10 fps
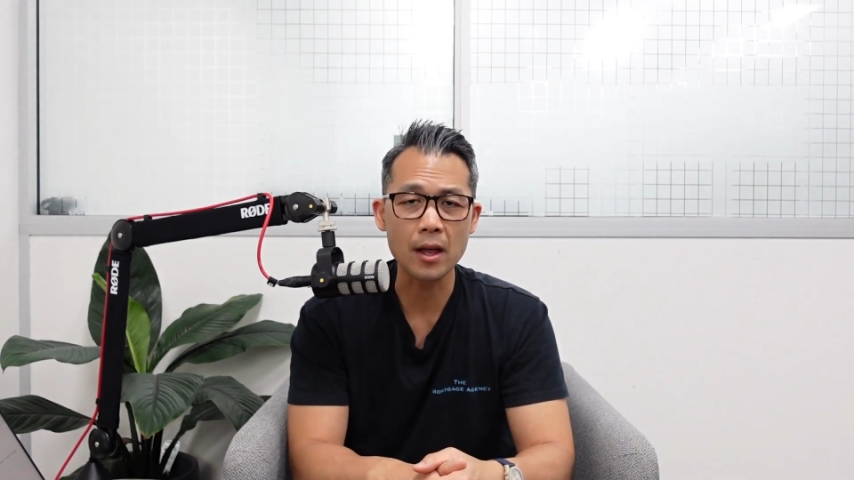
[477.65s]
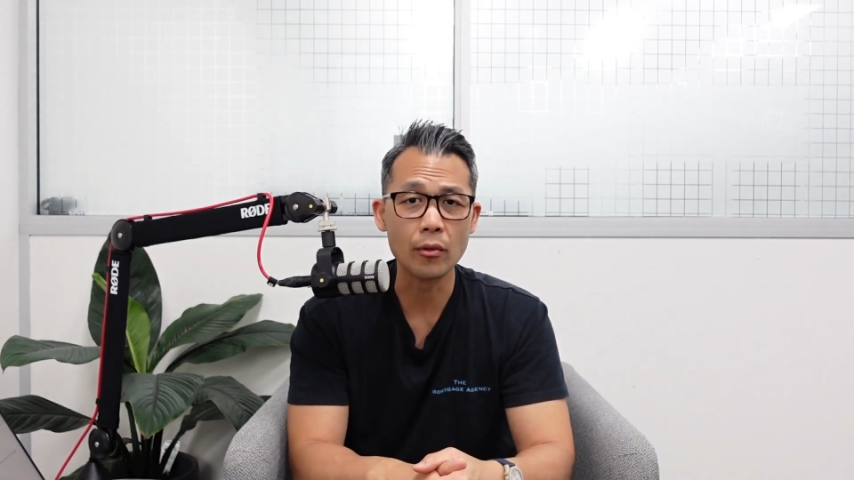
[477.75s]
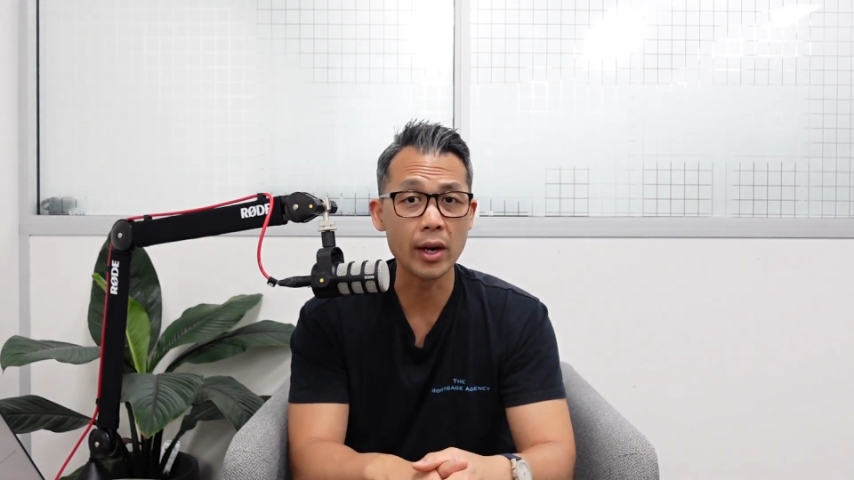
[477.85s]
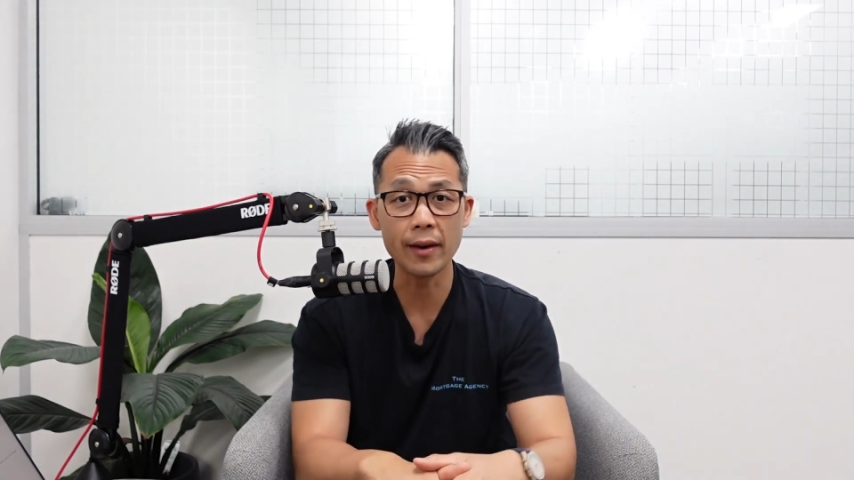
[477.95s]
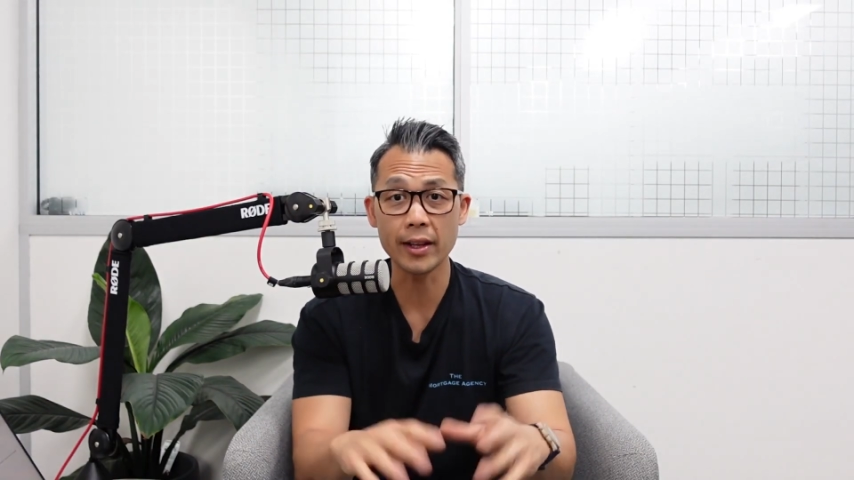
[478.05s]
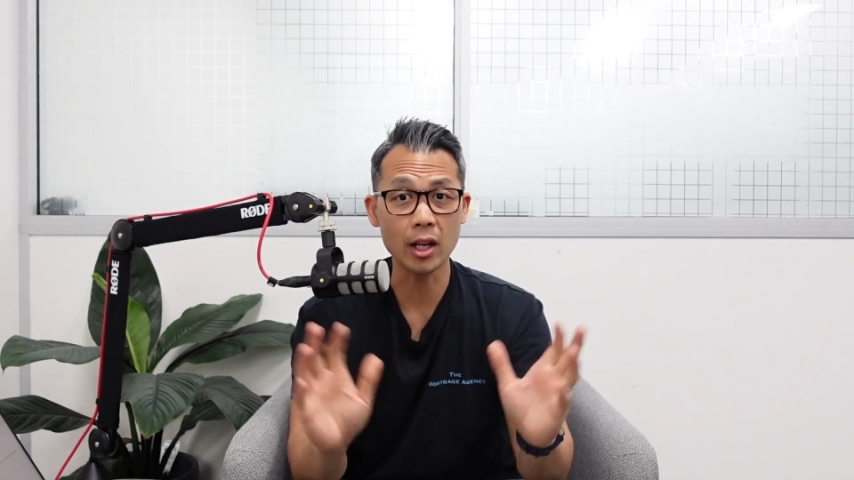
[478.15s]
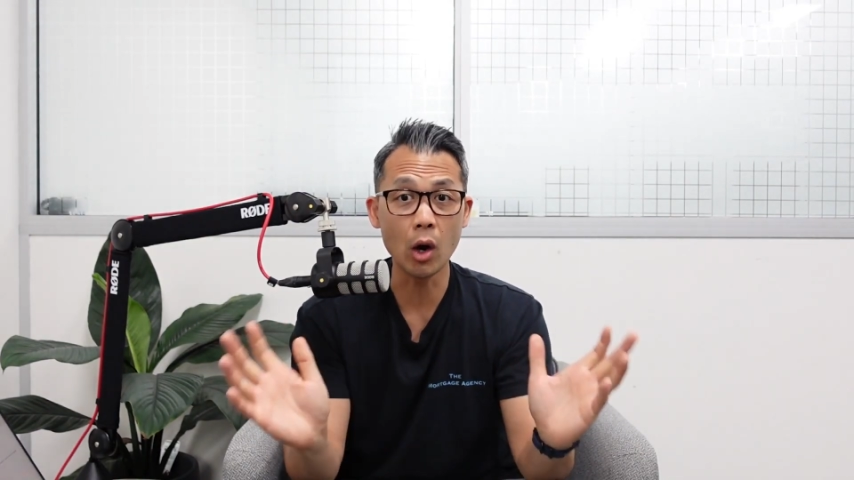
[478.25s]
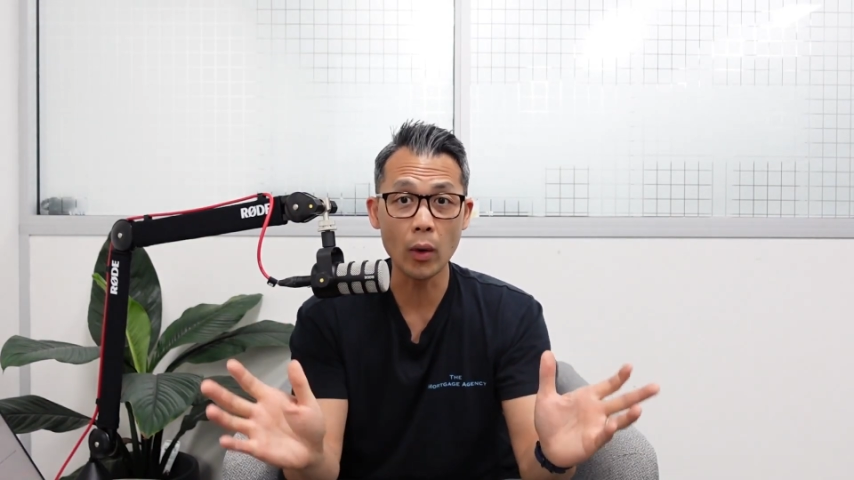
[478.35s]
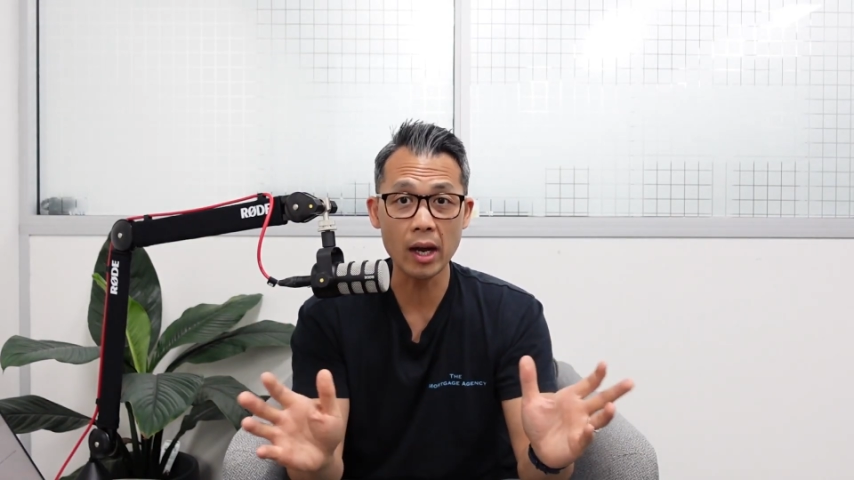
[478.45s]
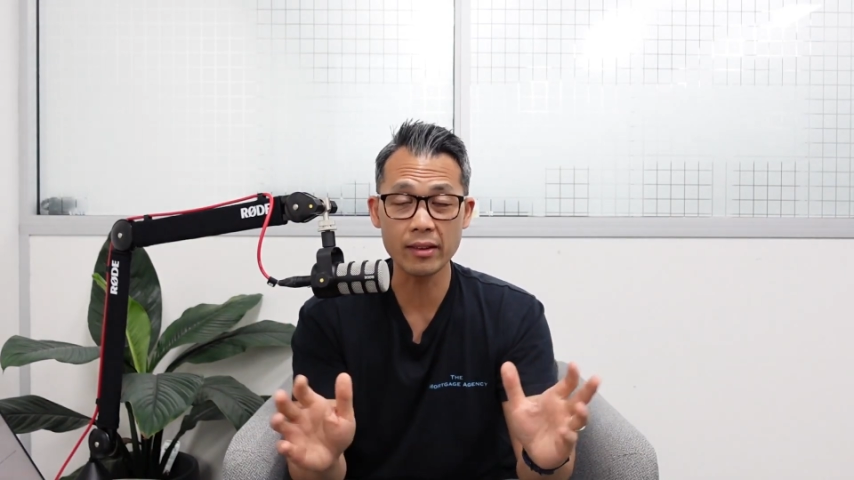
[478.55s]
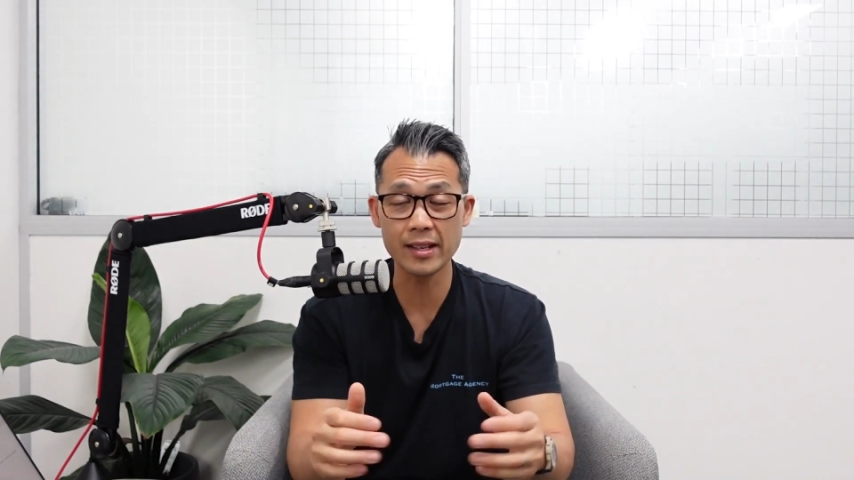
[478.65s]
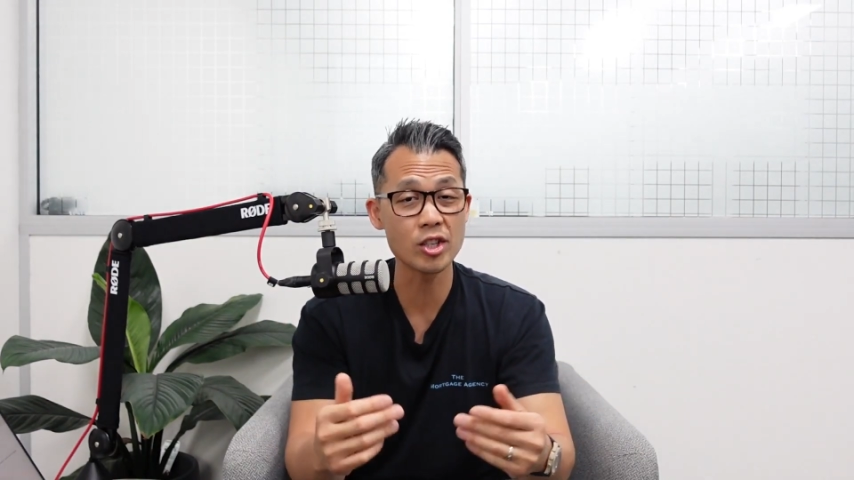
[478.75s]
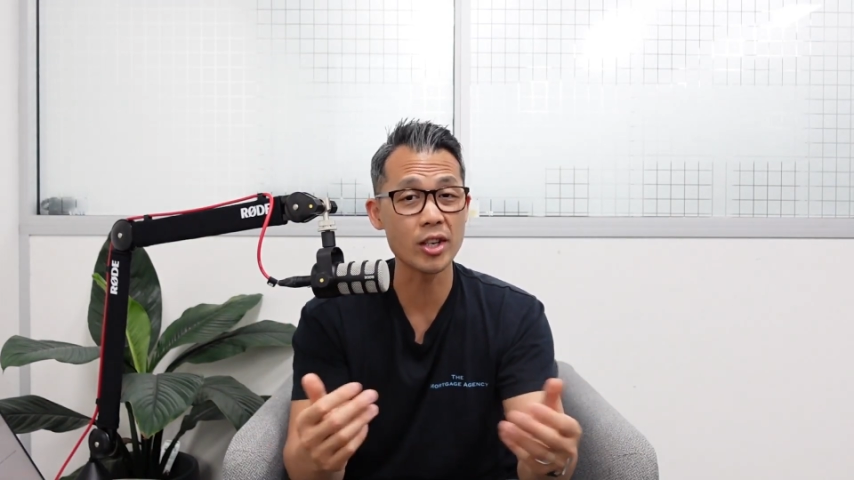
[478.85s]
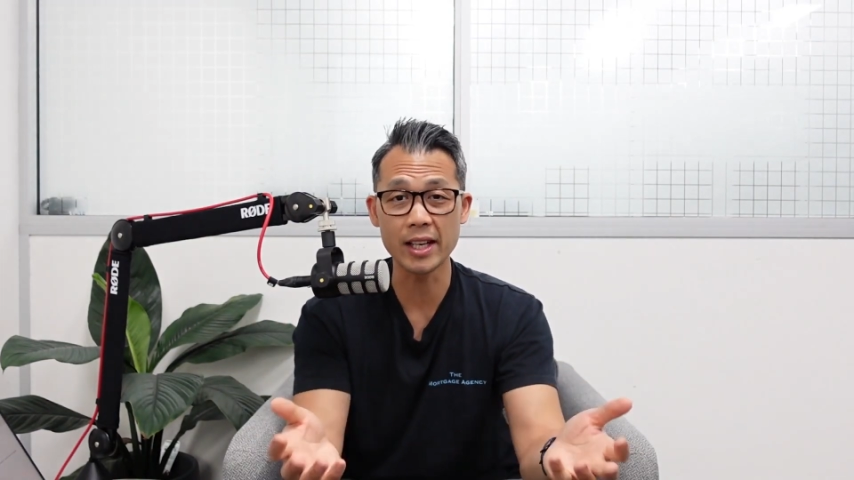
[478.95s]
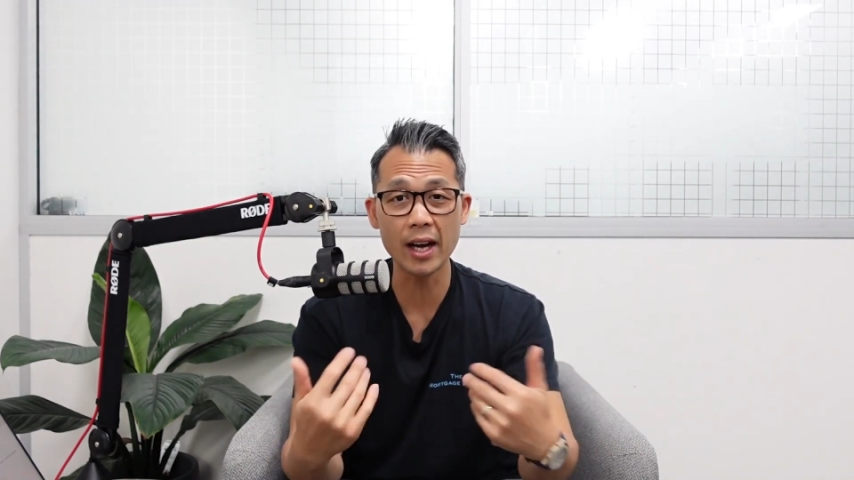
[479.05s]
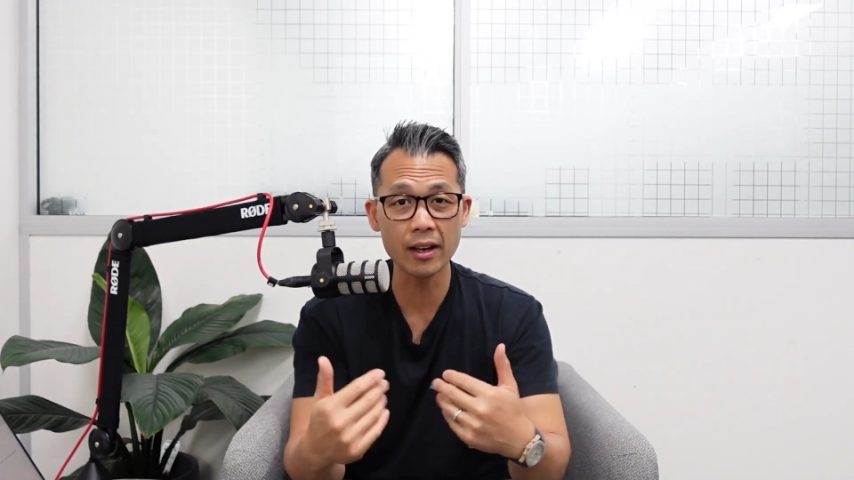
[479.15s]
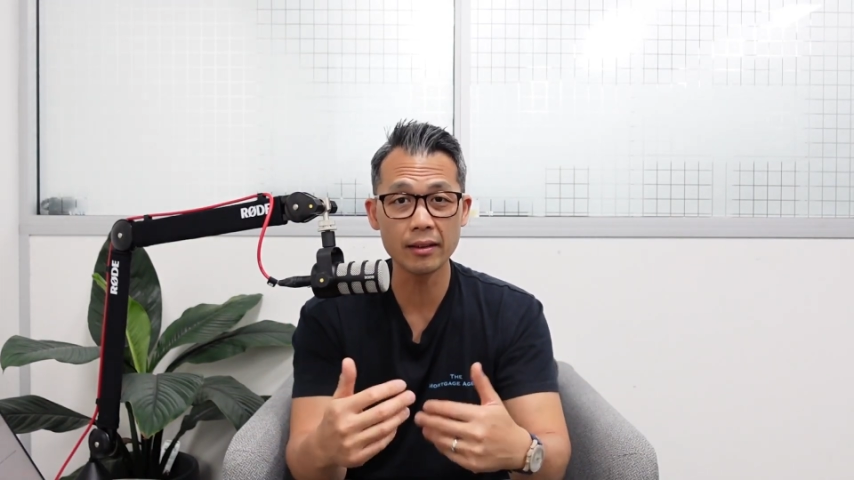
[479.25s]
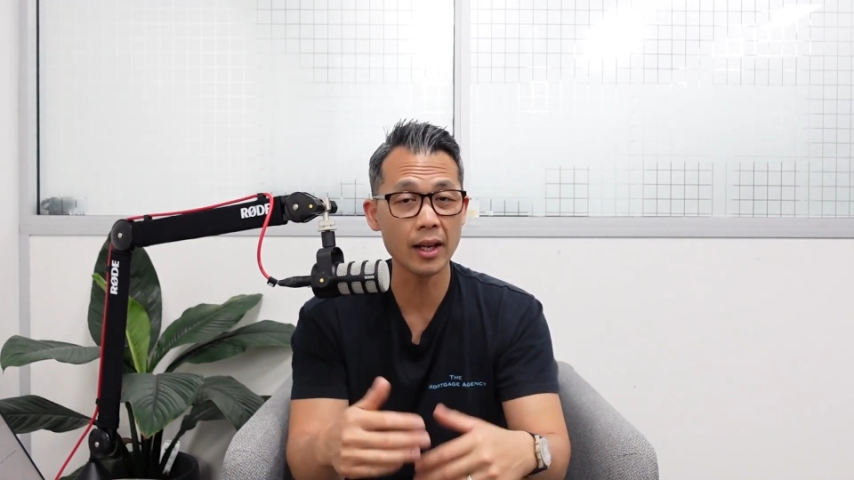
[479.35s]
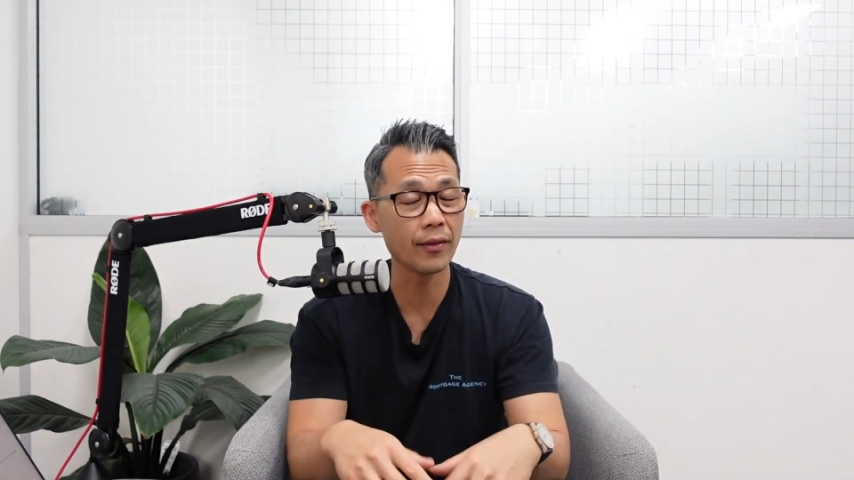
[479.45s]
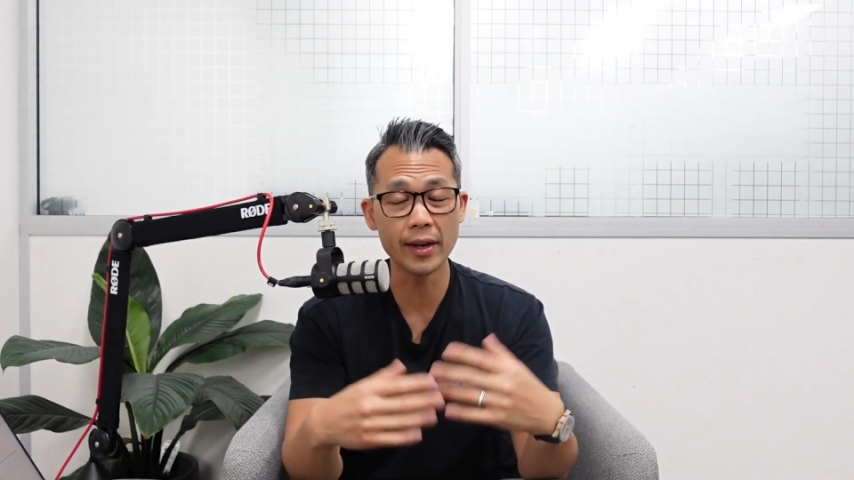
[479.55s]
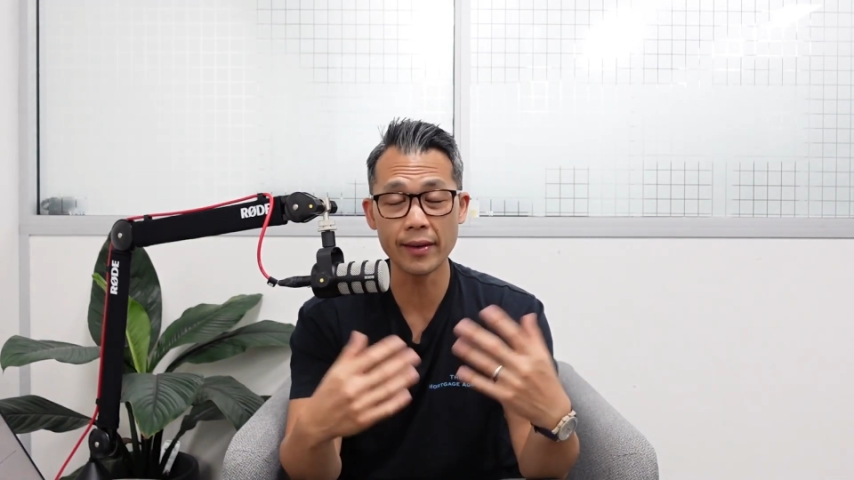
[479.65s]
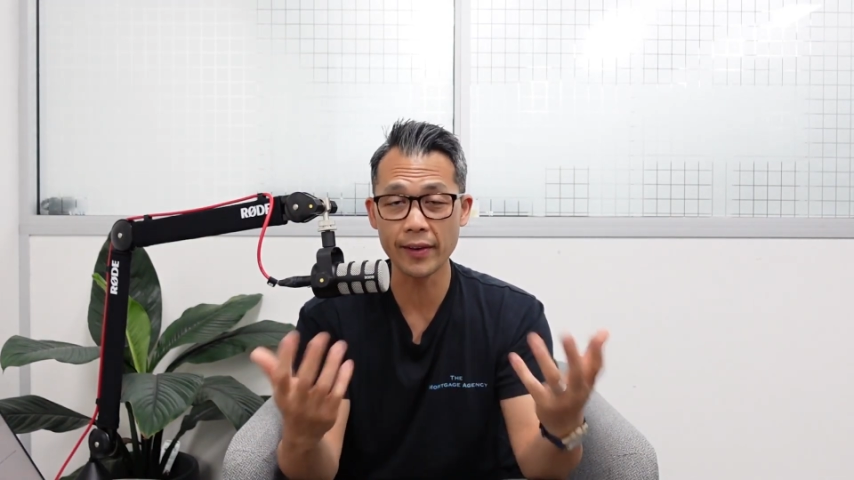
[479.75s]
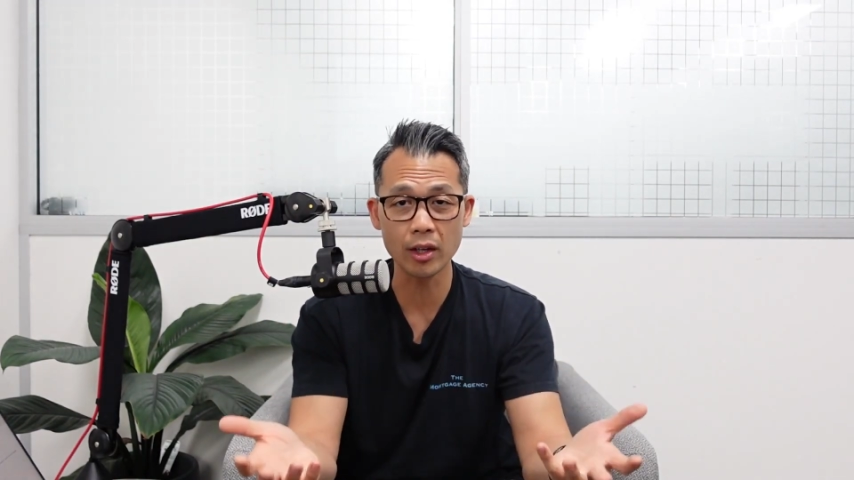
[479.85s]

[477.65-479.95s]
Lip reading: renovate the whole house, essentially gut it and renovate